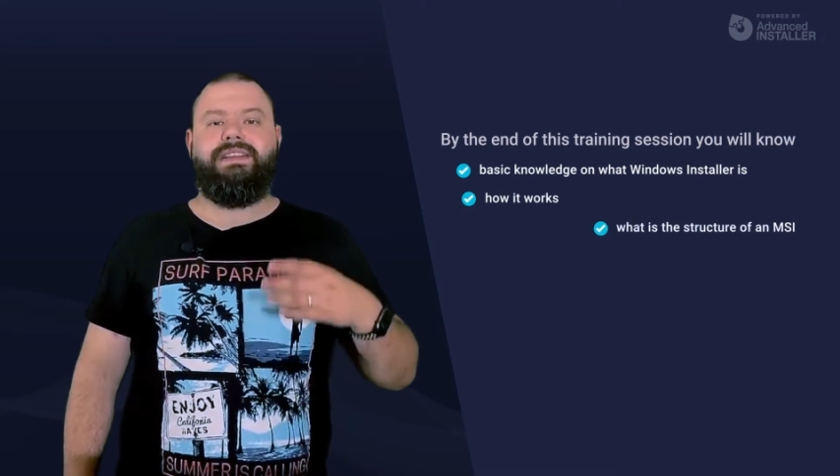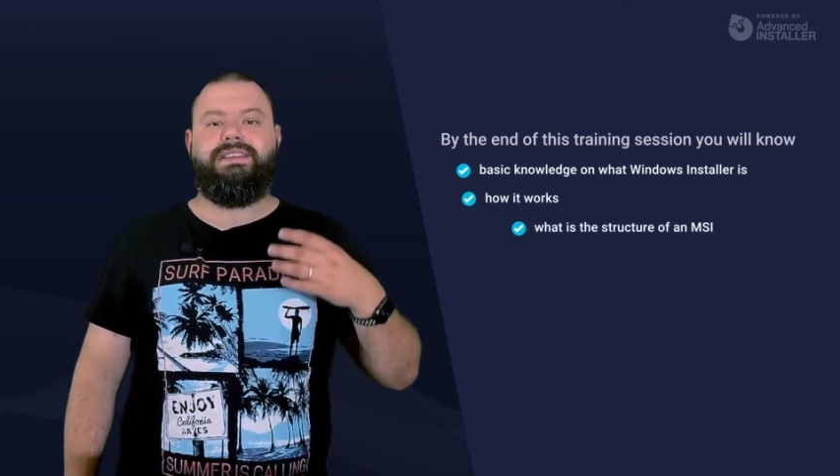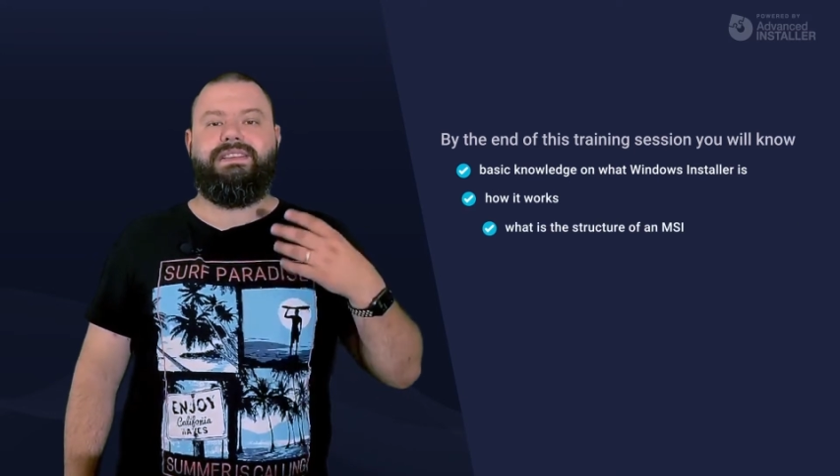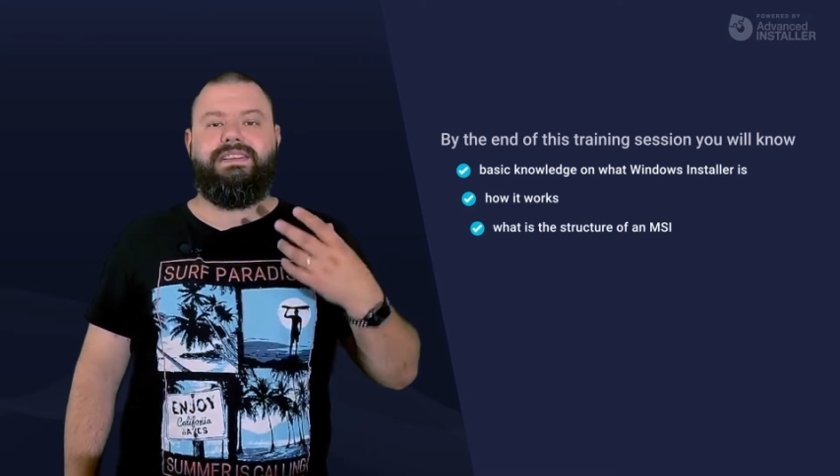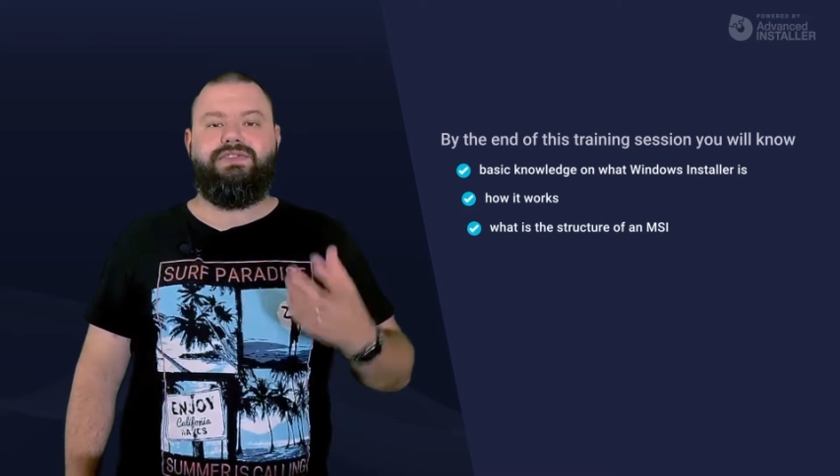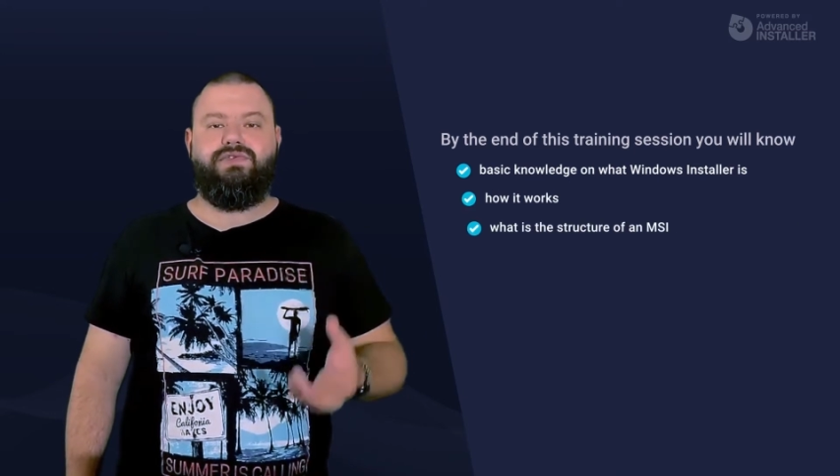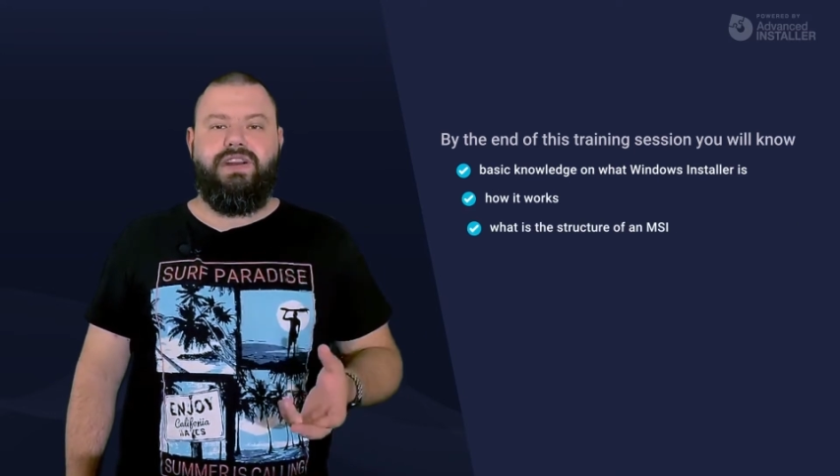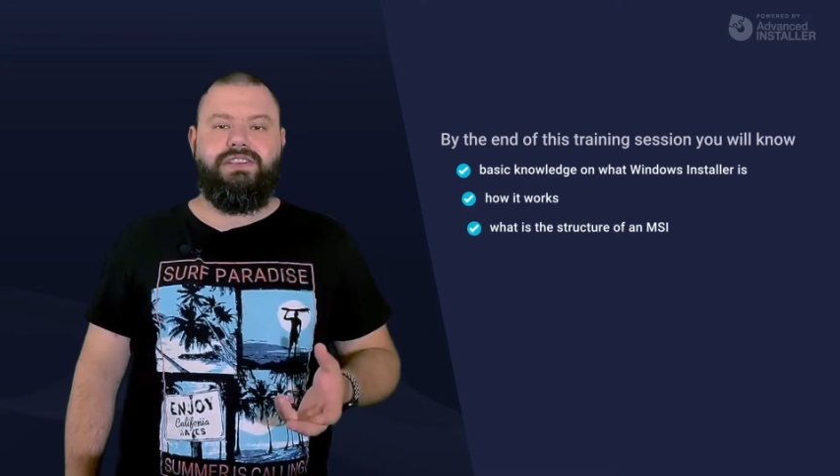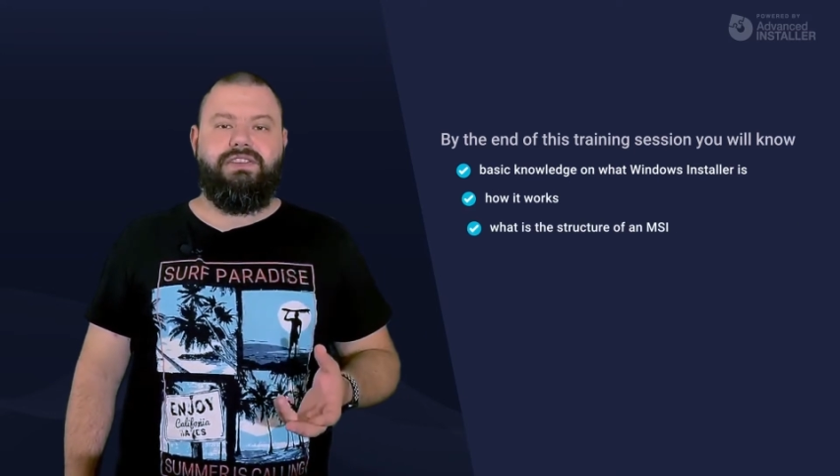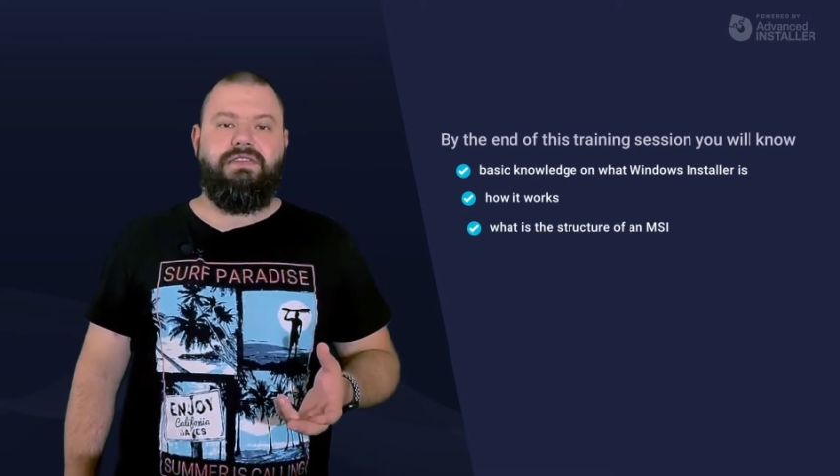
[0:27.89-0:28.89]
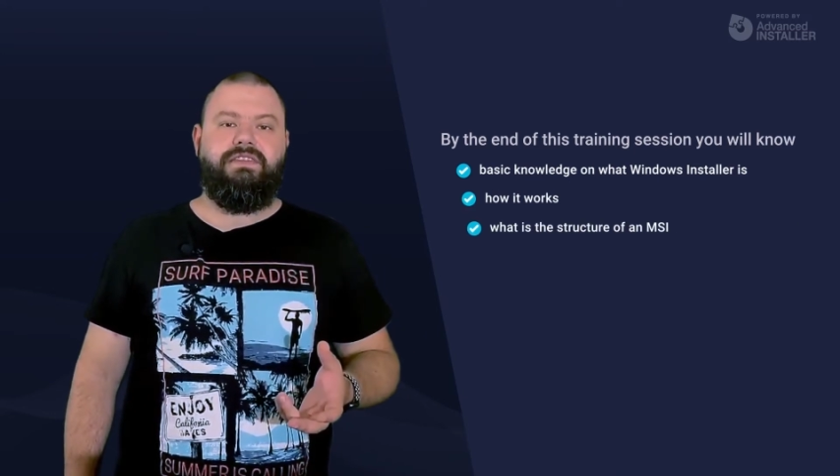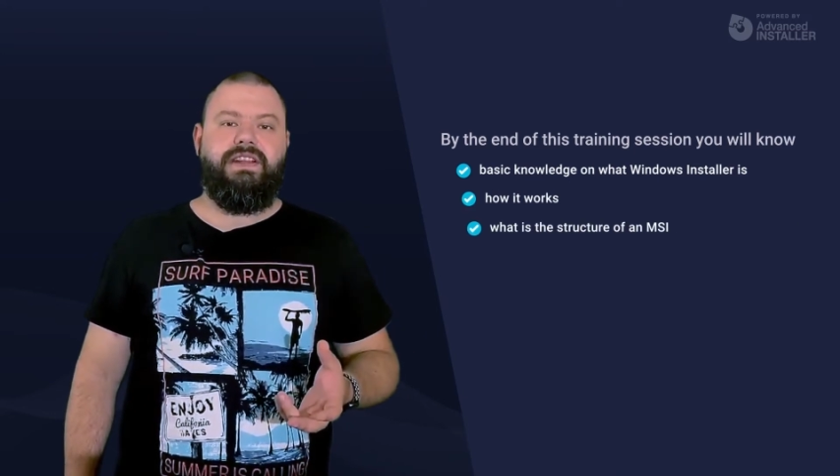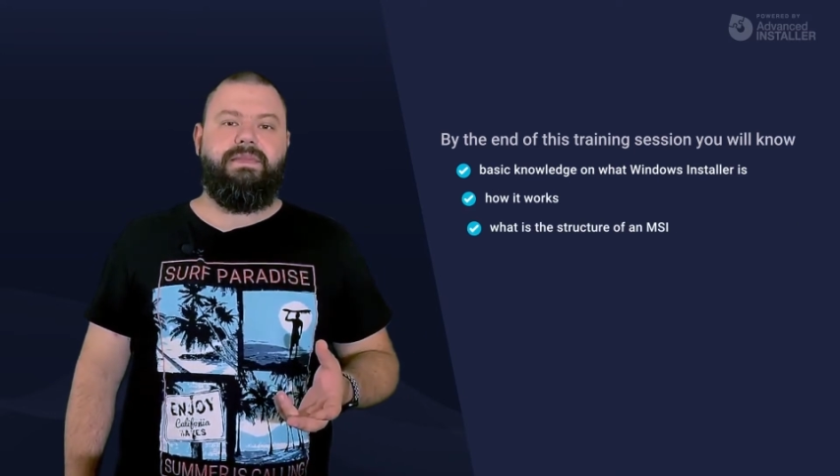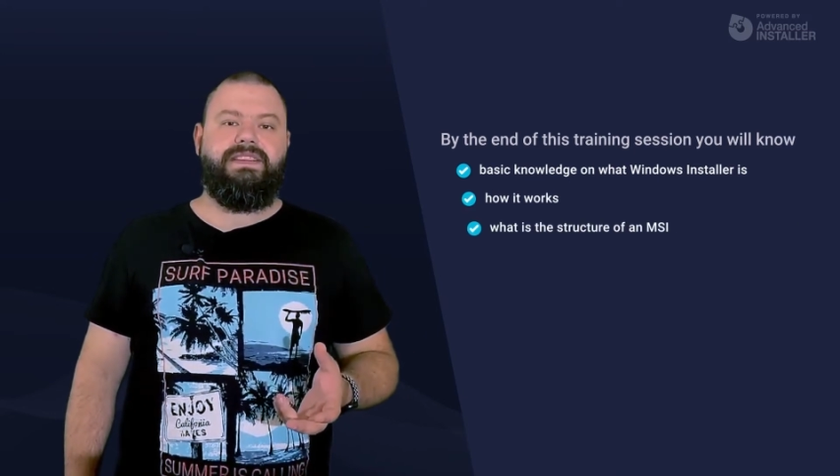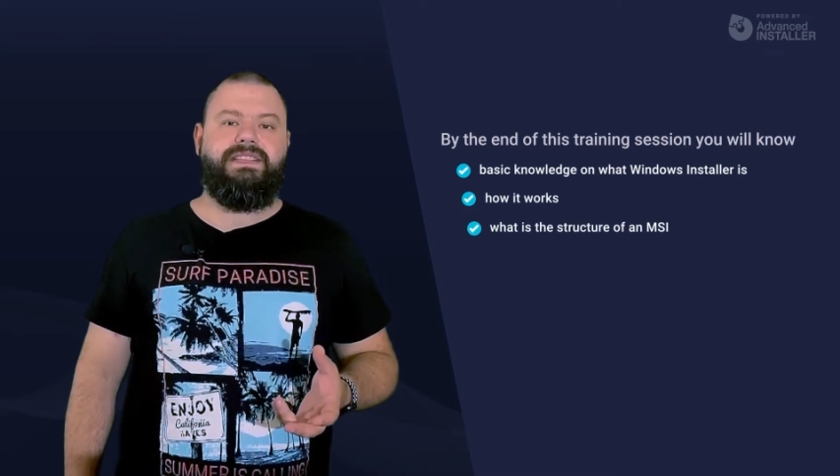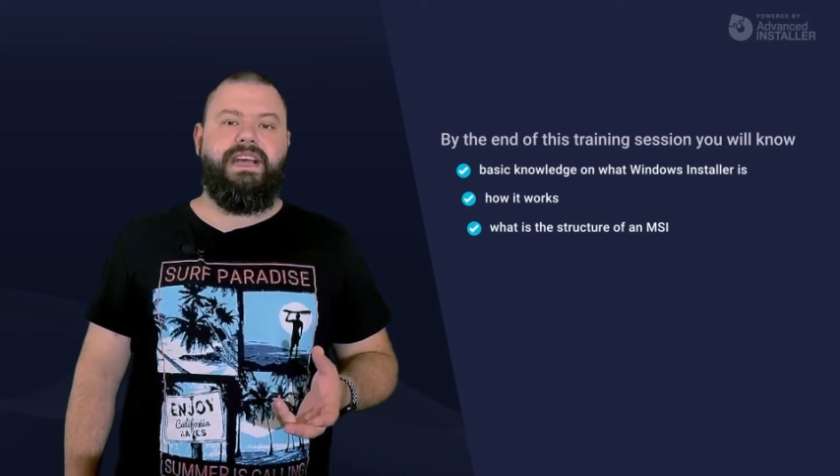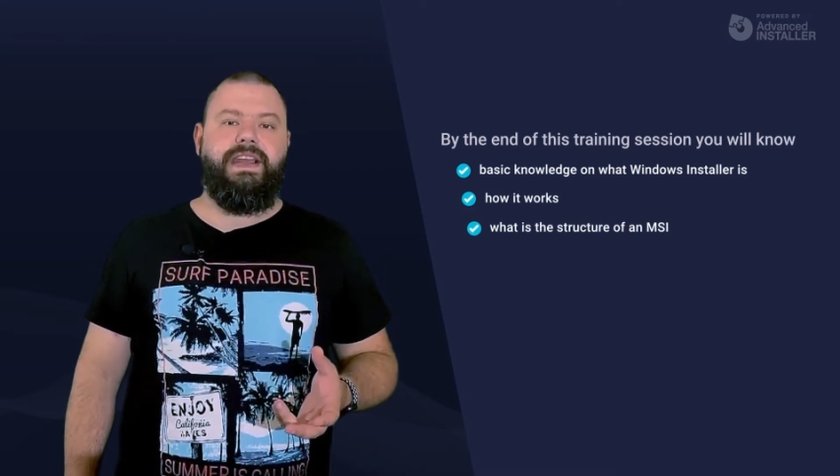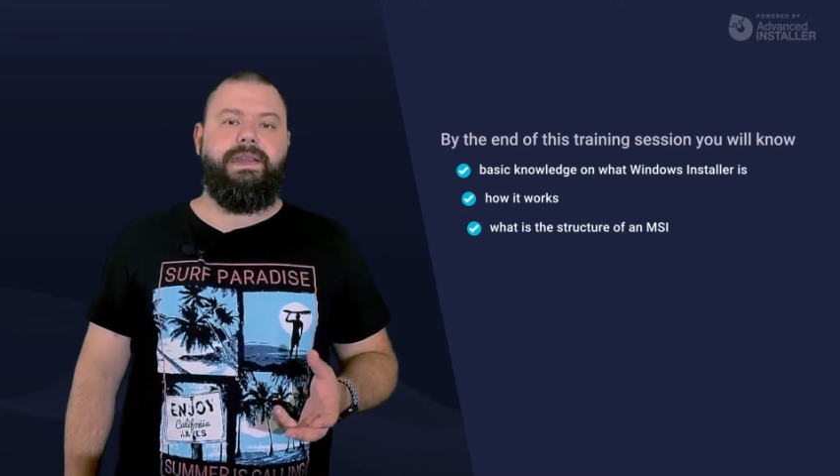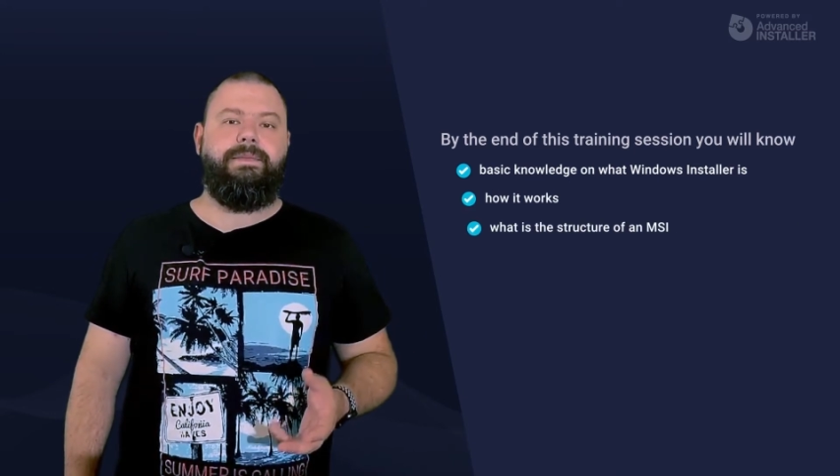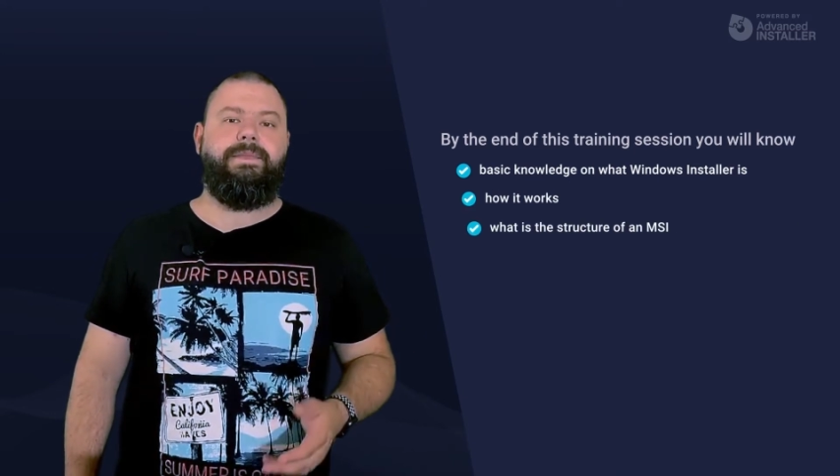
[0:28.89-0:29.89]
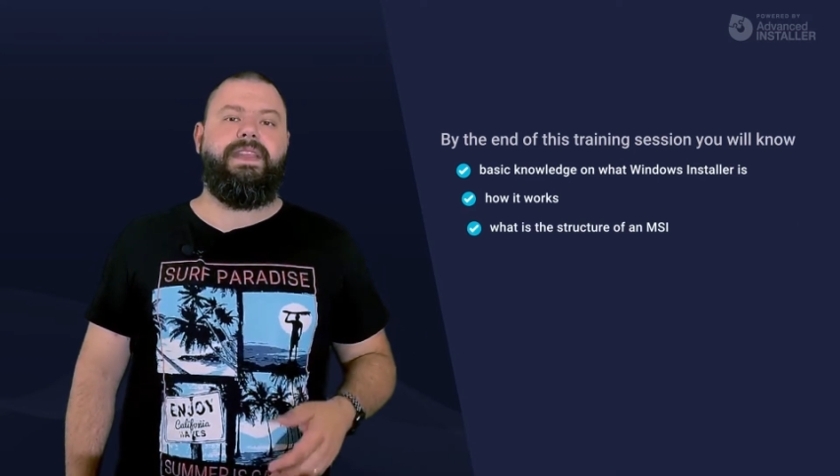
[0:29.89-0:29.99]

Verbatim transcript: is the structure of an MSI,